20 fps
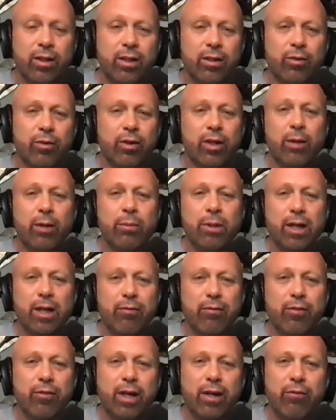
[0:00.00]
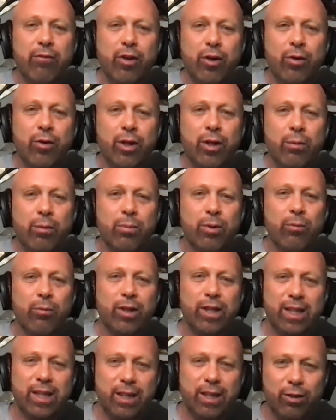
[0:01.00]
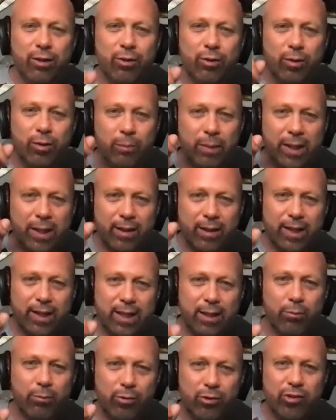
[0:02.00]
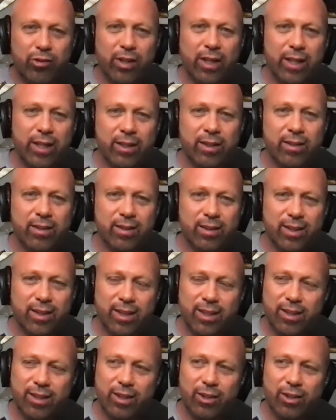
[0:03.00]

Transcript: well i mean i've i've known it but when you hear a man like him say it it,